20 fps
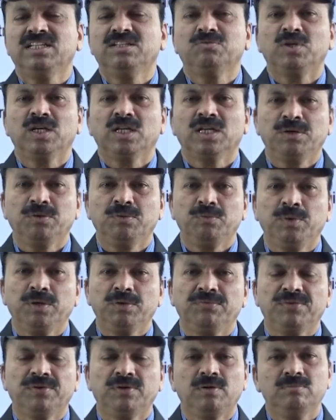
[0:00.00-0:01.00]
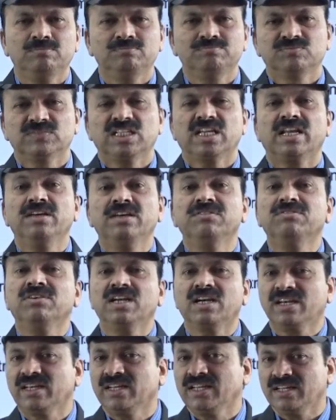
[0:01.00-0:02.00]
it will give way for
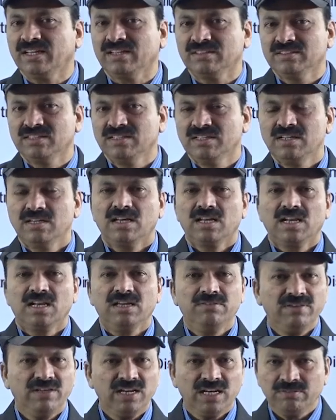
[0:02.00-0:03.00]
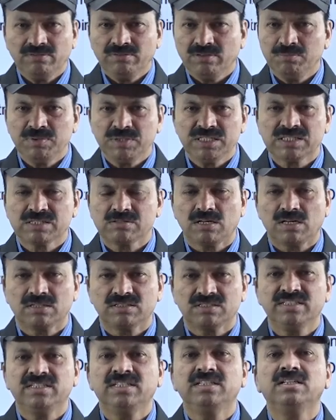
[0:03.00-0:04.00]
rivalry. Rivalry will be
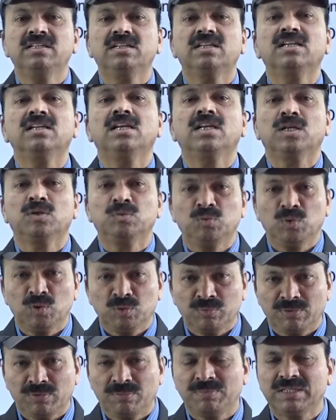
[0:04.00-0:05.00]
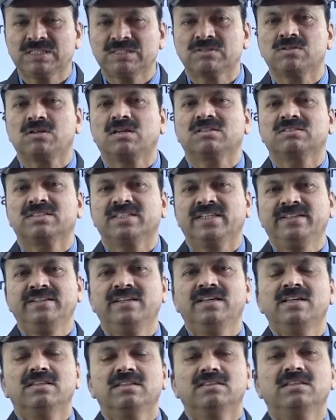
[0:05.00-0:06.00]
started, internal revolt will be started.
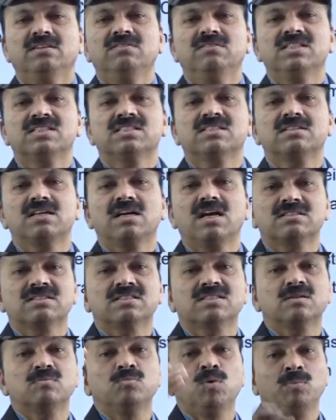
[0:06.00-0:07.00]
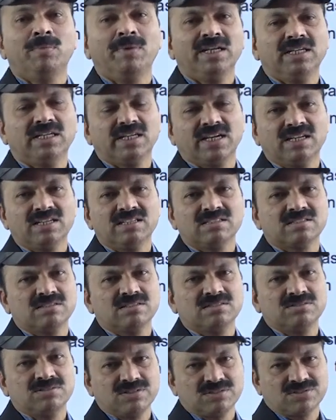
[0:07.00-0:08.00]
They will start some movement against
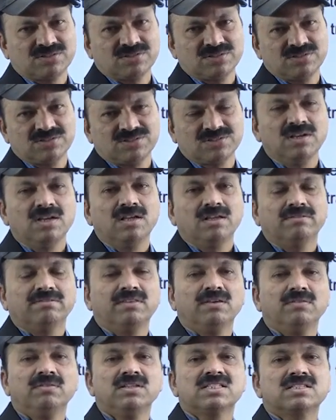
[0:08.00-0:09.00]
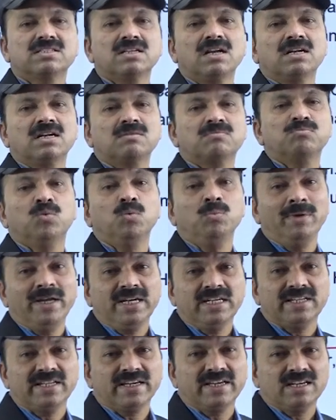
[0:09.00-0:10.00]
injustice. They will start
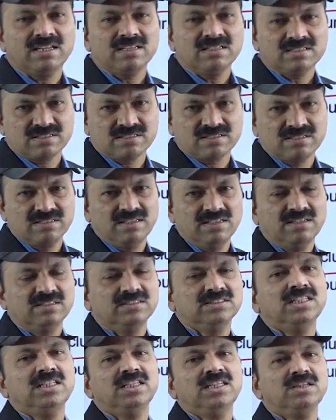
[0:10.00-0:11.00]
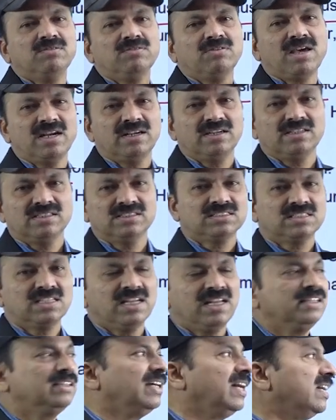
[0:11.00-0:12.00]
movement against inequalities.
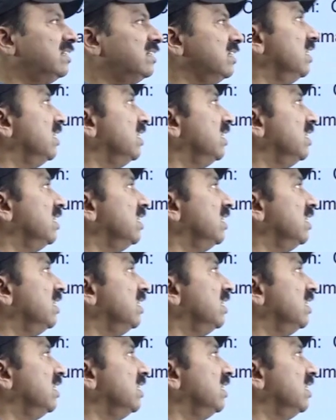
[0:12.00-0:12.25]
Like that,